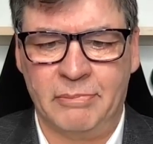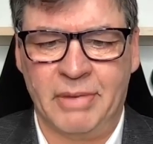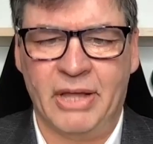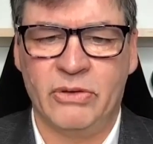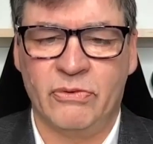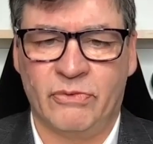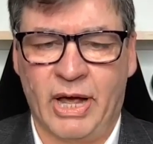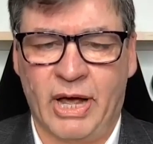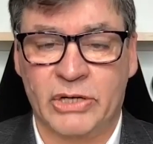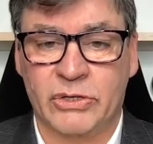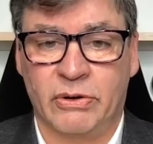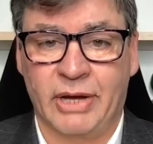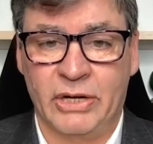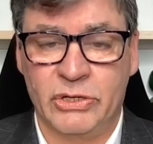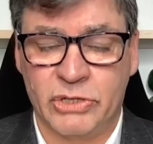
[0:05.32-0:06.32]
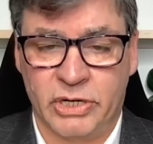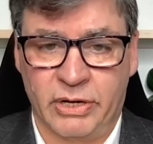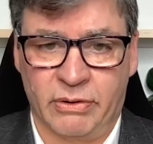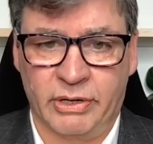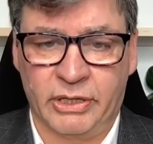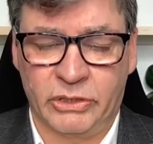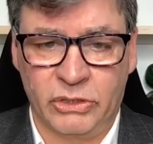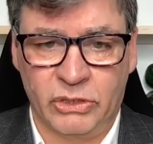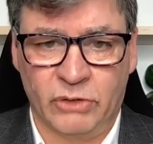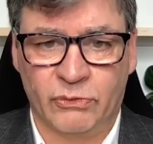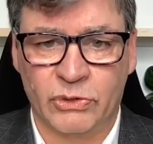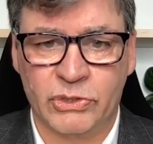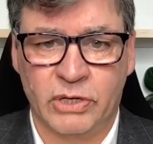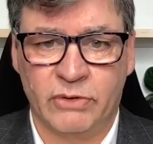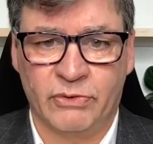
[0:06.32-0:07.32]
and Manufacturing Engineering at the
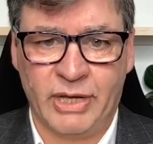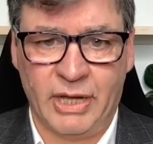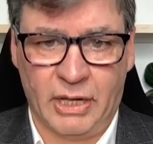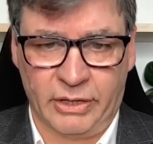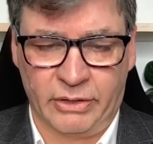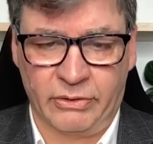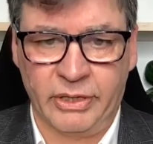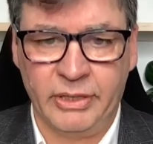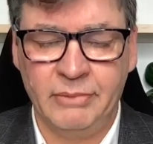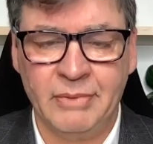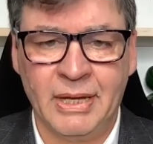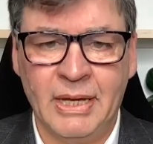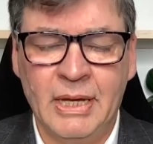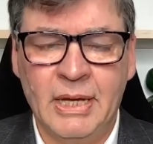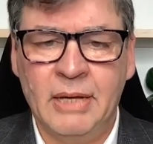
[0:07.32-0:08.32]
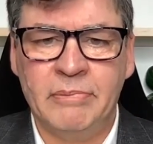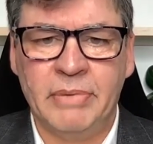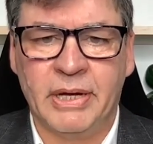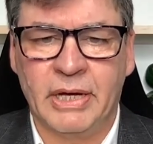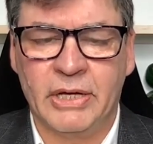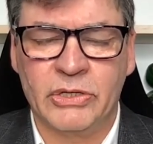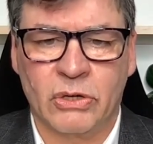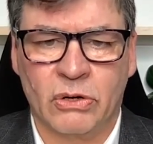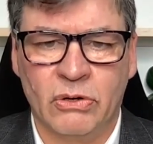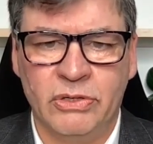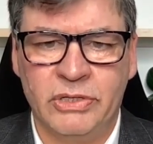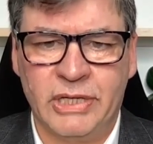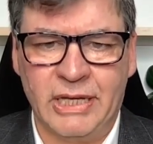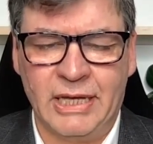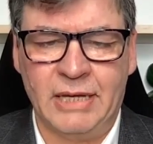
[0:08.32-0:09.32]
University of Calgary, because her
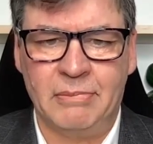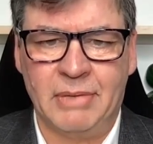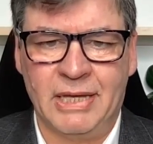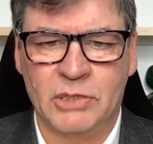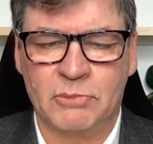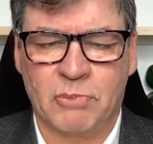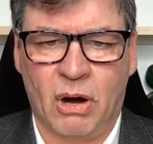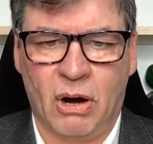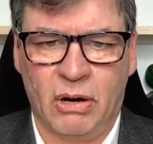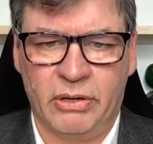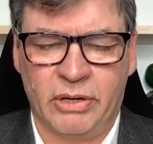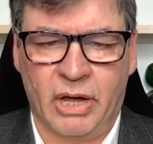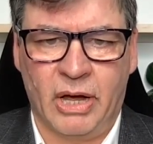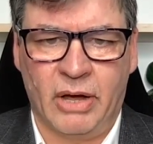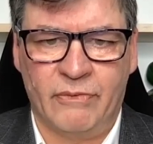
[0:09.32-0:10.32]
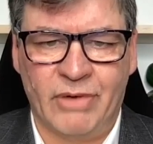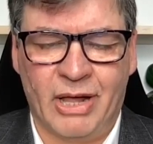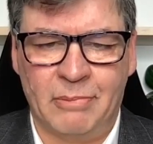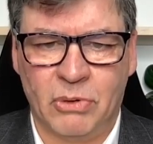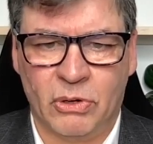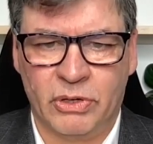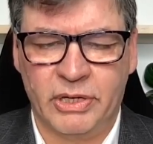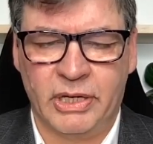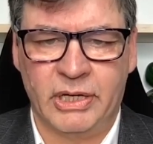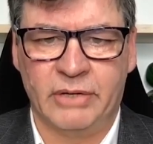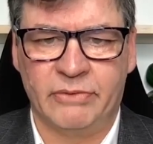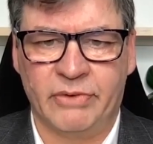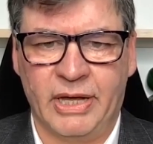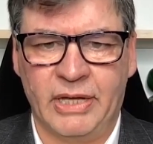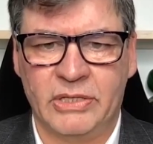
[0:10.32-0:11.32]
team is part of Alberta
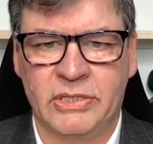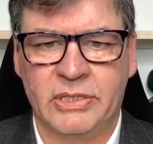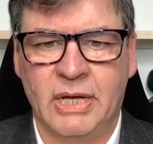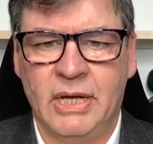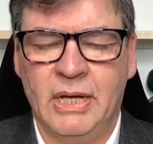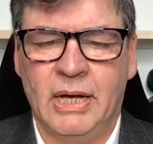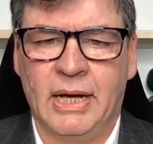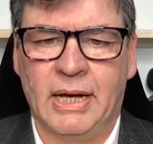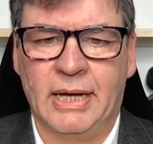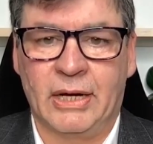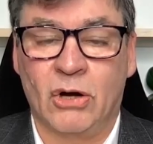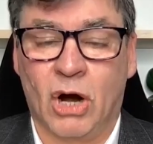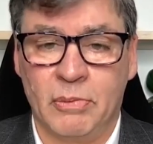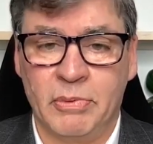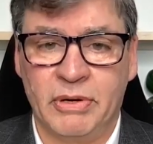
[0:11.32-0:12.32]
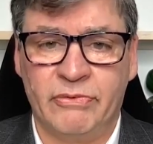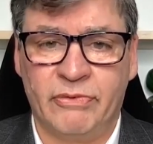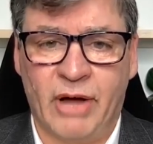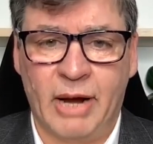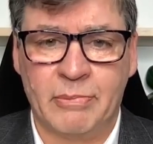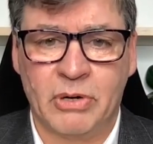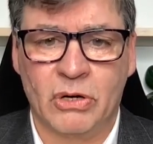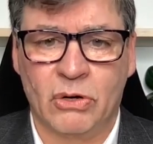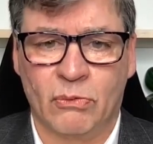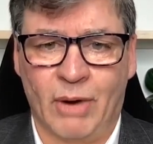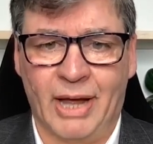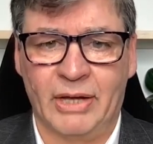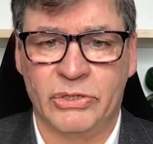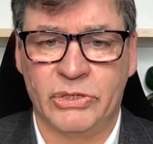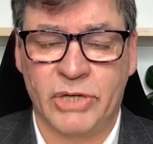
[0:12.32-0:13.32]
Innovate's Carbon Fiber
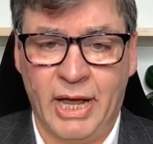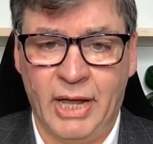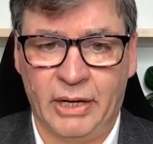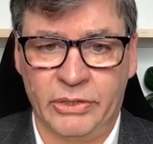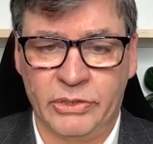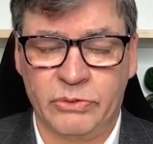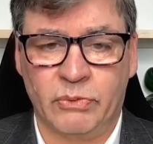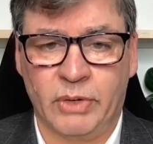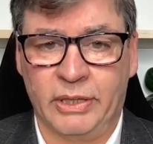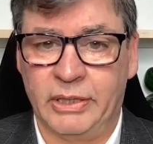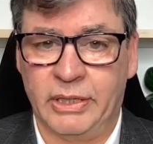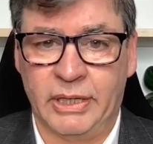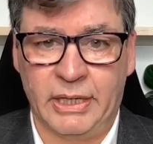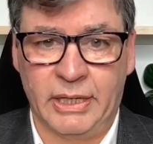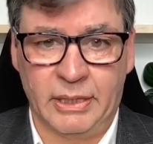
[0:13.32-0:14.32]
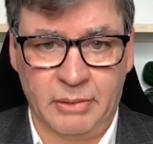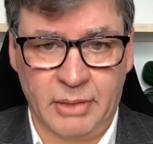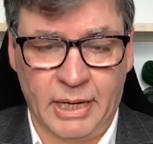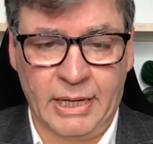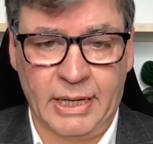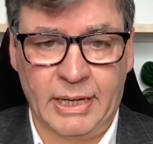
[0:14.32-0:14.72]
Grand Challenge, when the